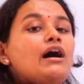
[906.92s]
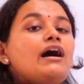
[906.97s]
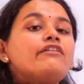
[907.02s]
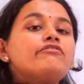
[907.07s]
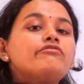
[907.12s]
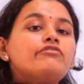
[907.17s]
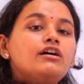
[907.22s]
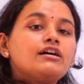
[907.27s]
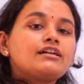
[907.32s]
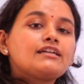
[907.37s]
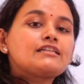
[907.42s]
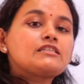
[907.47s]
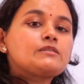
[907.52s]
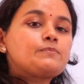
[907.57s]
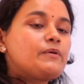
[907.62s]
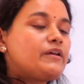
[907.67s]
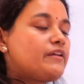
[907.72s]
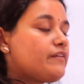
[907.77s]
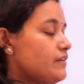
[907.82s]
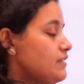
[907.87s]
have work
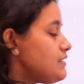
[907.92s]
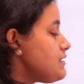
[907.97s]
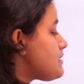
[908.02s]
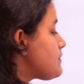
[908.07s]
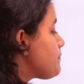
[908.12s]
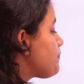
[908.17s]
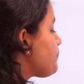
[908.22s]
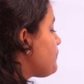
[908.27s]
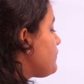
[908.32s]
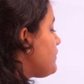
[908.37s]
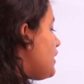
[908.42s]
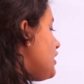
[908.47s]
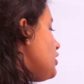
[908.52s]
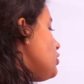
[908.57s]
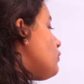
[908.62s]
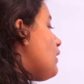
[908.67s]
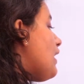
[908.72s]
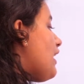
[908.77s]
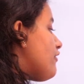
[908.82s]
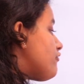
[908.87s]
experience, then
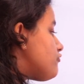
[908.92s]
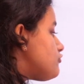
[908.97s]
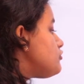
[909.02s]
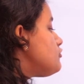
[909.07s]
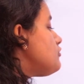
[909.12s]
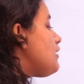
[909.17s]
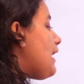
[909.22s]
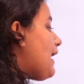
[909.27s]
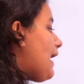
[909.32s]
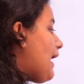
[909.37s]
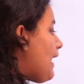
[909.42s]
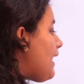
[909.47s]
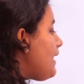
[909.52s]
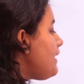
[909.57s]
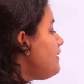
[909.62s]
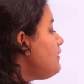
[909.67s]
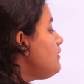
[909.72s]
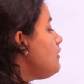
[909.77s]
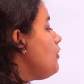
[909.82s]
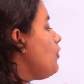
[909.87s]
you have to
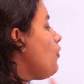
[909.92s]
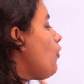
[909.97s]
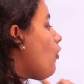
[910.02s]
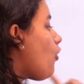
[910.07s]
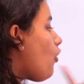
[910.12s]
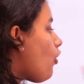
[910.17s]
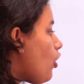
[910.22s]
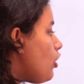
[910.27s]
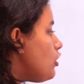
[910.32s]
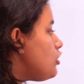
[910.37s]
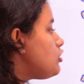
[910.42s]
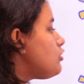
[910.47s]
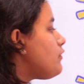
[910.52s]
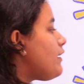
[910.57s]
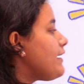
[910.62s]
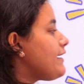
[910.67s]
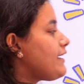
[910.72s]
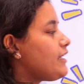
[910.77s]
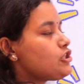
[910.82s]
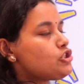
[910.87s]
add, although
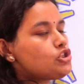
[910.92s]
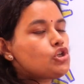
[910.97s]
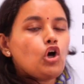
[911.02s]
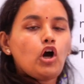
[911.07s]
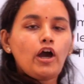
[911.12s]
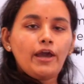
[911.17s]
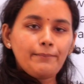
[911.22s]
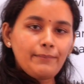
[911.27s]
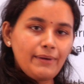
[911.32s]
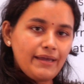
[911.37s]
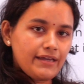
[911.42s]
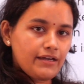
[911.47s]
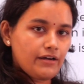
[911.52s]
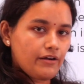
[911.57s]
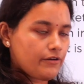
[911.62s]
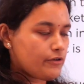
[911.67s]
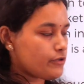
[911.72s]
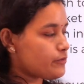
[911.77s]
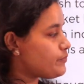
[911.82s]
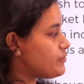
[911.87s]
I enjoy my
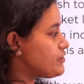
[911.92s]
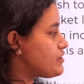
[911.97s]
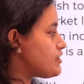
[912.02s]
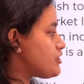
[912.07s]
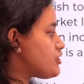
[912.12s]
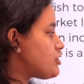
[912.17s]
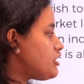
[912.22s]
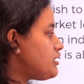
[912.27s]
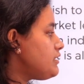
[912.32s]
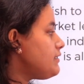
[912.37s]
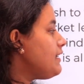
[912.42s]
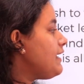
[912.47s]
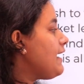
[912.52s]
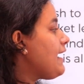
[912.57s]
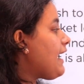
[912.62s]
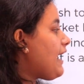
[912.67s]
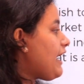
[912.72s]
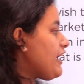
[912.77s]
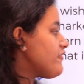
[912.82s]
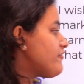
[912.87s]
current position,
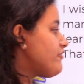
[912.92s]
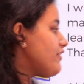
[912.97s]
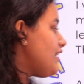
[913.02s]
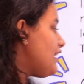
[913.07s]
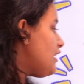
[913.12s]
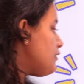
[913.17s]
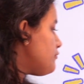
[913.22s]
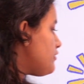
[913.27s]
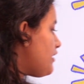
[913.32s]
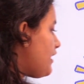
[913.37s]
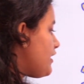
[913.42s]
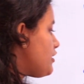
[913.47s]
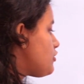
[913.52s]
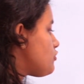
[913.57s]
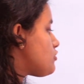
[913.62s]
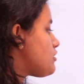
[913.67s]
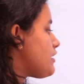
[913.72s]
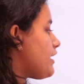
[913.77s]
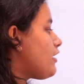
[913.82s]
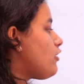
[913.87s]
I feel I'm ready
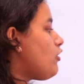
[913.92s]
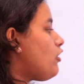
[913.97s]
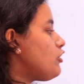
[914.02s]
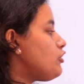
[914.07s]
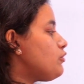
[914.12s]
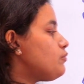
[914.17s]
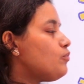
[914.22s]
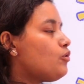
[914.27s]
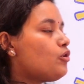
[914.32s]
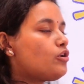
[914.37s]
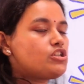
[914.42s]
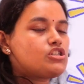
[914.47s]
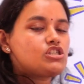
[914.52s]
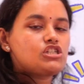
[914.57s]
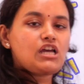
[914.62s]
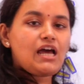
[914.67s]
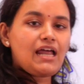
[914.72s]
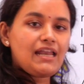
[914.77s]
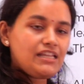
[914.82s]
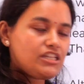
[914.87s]
to take on a more
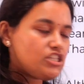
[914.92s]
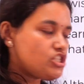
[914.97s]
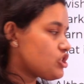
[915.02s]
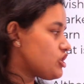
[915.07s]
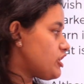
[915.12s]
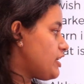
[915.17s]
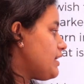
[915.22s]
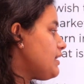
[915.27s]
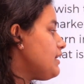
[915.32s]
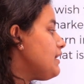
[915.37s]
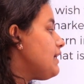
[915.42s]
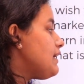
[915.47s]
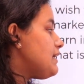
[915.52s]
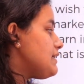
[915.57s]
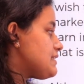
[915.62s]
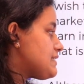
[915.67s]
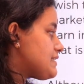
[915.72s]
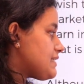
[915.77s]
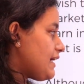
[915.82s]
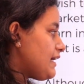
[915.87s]
challenging
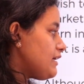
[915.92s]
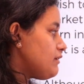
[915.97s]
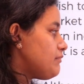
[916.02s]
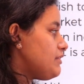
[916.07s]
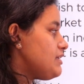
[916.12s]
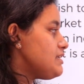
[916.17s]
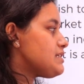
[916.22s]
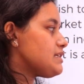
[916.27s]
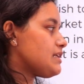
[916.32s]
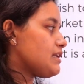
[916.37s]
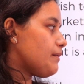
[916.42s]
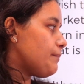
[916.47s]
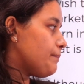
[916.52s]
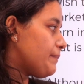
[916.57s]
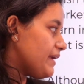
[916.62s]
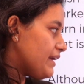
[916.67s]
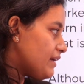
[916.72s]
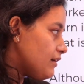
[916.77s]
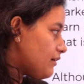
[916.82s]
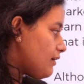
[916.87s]
assignment in a
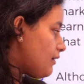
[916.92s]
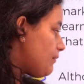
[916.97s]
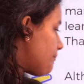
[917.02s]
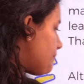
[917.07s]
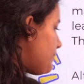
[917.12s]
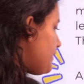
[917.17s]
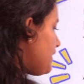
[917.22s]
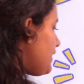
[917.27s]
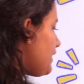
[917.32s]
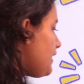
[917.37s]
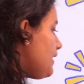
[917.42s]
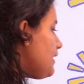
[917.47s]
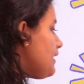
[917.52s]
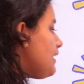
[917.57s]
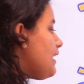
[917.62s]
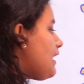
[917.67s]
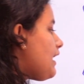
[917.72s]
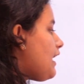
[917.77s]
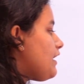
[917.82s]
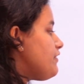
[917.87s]
bigger company.
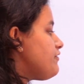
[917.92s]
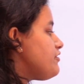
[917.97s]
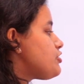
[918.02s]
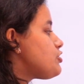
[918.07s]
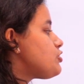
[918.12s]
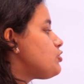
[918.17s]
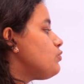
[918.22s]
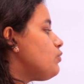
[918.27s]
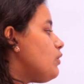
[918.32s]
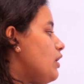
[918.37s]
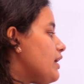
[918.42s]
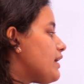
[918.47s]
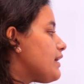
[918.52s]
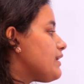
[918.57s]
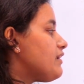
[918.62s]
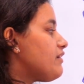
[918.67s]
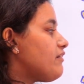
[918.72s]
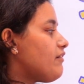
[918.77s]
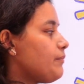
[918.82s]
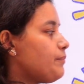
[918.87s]
I wish to work
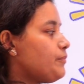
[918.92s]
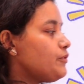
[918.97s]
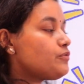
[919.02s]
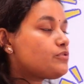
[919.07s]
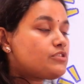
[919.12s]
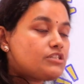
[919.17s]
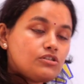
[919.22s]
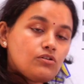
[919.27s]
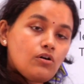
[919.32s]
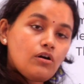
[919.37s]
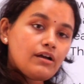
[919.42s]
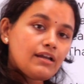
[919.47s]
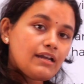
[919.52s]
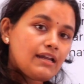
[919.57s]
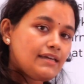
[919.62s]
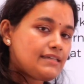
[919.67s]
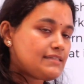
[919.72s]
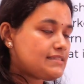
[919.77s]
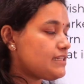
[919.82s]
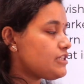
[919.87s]
in a reputed
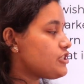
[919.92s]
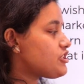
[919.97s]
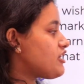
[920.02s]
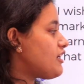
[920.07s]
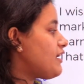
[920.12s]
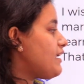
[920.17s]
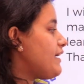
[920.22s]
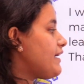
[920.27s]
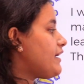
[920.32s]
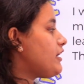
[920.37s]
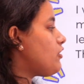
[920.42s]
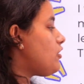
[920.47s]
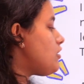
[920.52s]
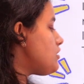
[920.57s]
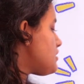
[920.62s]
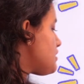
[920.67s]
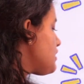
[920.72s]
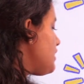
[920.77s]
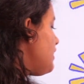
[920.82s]
organization like yours,